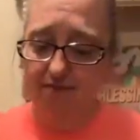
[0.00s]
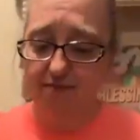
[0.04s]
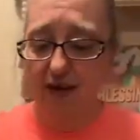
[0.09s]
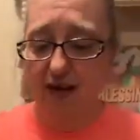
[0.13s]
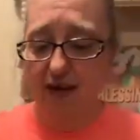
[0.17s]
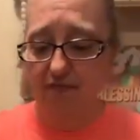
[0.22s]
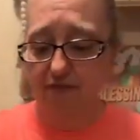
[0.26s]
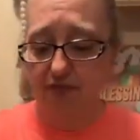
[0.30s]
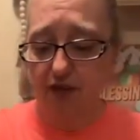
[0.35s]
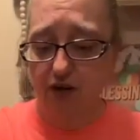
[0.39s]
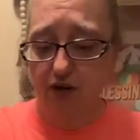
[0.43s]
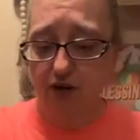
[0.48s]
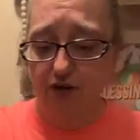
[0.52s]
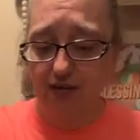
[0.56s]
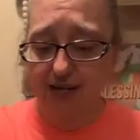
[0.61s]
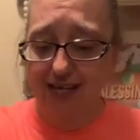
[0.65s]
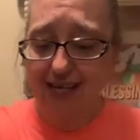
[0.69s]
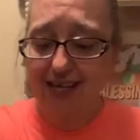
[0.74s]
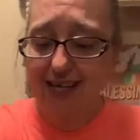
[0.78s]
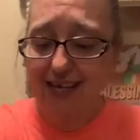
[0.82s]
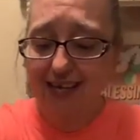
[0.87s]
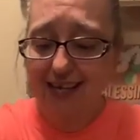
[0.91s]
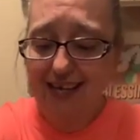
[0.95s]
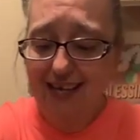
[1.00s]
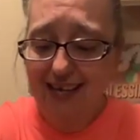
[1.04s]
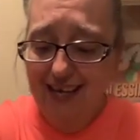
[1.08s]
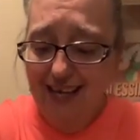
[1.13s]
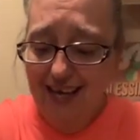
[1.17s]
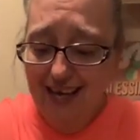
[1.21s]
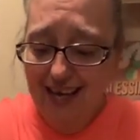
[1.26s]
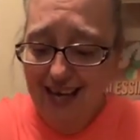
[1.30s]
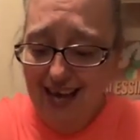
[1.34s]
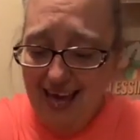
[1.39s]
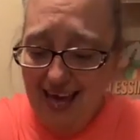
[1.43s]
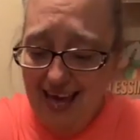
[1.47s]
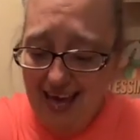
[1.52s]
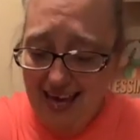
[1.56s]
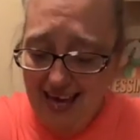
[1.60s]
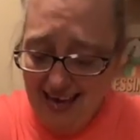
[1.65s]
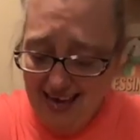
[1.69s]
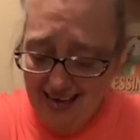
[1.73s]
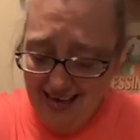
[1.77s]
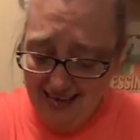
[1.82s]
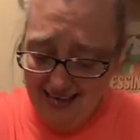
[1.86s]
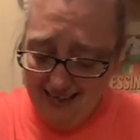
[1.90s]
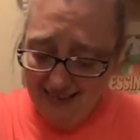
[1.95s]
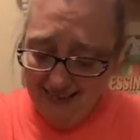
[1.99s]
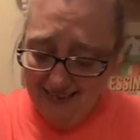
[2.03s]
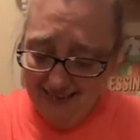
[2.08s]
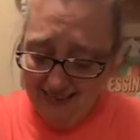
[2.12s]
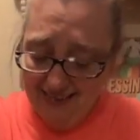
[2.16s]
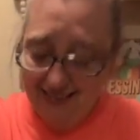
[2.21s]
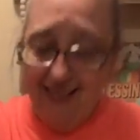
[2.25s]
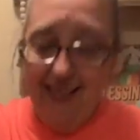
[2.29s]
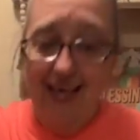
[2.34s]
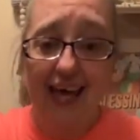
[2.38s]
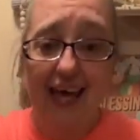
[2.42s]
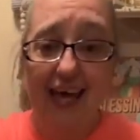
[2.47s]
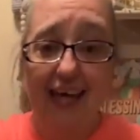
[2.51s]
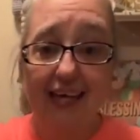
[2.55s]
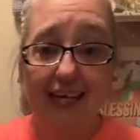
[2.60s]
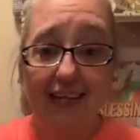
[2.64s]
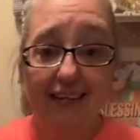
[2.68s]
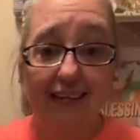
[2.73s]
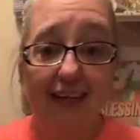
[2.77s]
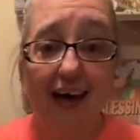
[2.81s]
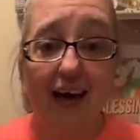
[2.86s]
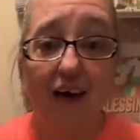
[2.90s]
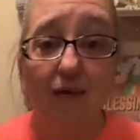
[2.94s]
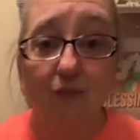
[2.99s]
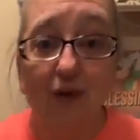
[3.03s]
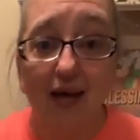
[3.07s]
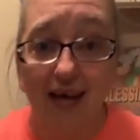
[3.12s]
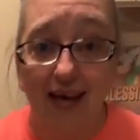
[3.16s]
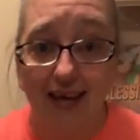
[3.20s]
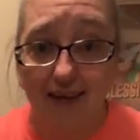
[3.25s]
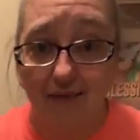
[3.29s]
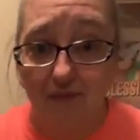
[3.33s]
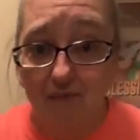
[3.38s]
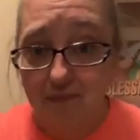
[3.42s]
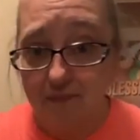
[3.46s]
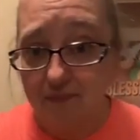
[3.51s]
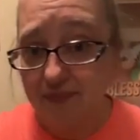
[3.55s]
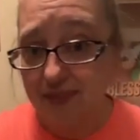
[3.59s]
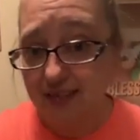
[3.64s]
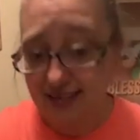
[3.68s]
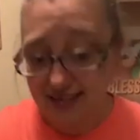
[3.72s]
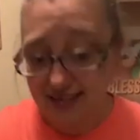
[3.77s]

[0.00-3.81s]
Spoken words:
have been 5:30. And headed that way.